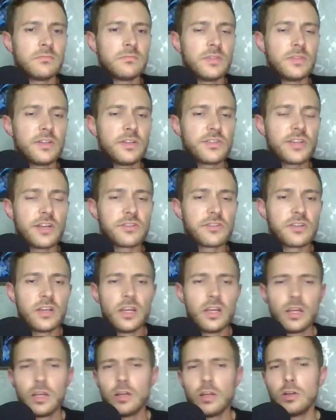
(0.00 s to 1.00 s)
It says,
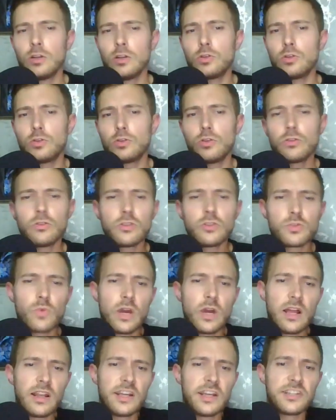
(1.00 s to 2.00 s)

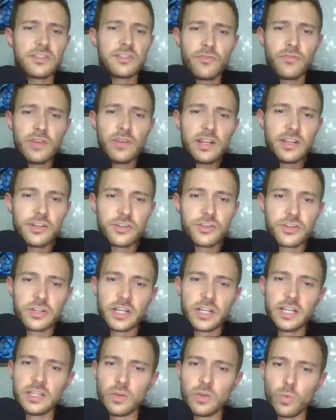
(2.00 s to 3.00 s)
Duddleswell is a village
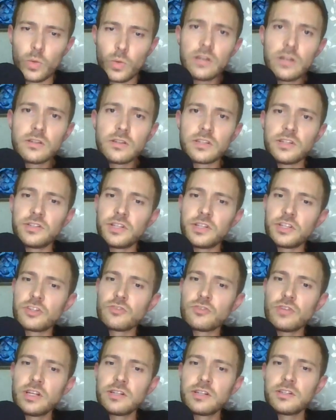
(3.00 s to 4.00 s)
in the Wealden
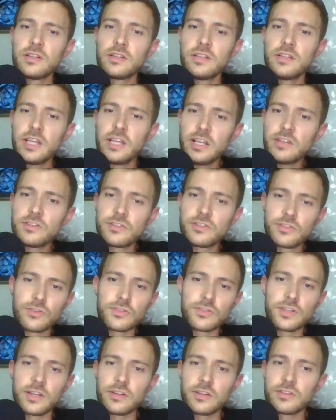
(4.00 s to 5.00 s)
district, East
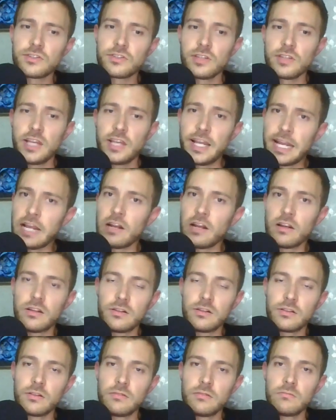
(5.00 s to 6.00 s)
Sussex, in
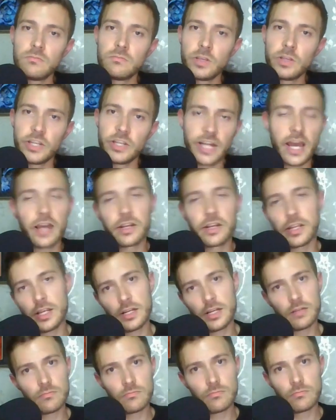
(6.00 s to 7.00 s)
England, United
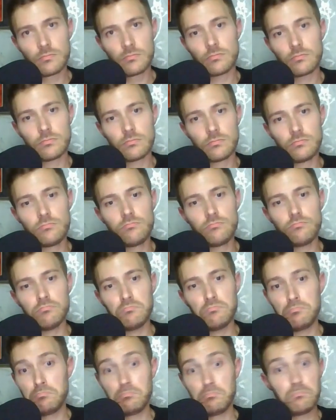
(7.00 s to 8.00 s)
Kingdom.
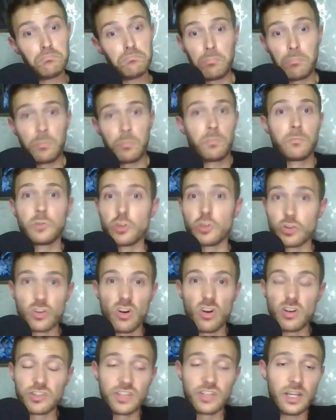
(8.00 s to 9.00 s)
It's as
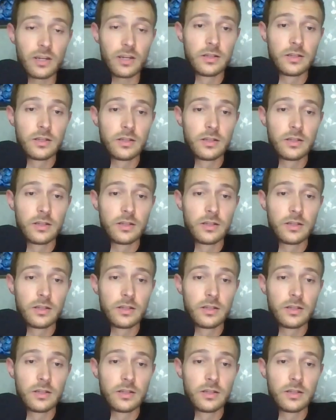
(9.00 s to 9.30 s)
short as that.